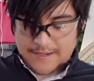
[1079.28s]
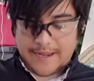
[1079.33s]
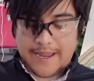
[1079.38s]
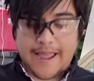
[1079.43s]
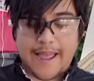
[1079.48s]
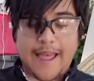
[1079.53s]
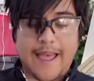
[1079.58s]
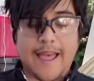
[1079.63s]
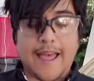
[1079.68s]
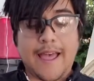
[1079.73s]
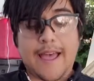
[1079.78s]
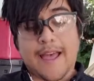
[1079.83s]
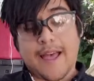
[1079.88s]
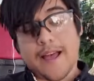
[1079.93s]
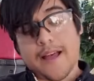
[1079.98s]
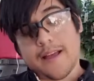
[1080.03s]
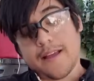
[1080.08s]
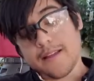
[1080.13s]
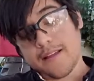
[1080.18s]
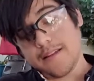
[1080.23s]

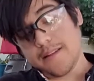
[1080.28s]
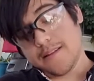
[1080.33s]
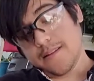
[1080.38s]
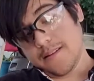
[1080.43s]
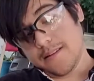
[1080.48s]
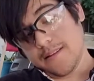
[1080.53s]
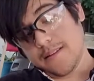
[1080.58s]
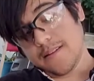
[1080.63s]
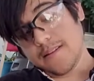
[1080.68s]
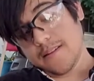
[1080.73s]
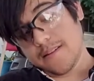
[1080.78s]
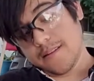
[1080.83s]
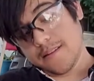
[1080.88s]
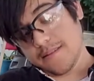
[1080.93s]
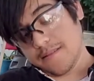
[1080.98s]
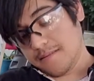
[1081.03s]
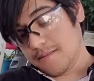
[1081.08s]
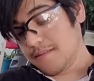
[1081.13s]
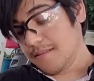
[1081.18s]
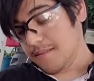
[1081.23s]
Yeah!
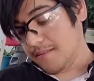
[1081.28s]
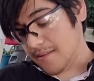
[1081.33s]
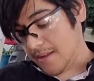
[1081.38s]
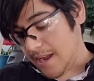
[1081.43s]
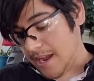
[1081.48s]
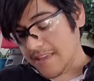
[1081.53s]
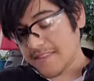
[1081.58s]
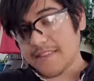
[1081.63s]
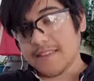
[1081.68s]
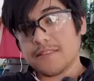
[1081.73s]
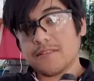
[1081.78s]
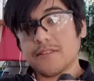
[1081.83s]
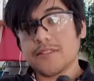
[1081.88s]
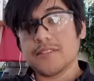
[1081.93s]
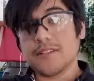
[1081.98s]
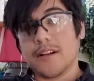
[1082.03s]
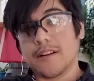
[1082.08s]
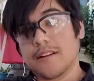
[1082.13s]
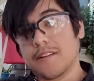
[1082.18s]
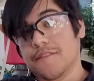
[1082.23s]
I think there's
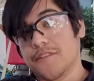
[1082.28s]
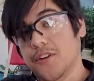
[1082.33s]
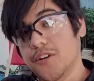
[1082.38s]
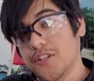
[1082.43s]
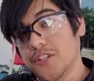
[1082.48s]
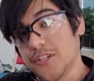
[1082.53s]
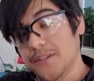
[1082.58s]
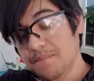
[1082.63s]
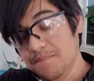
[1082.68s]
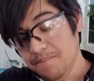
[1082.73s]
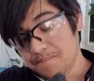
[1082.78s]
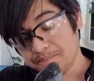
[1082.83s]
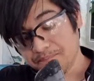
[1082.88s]
not enough cushion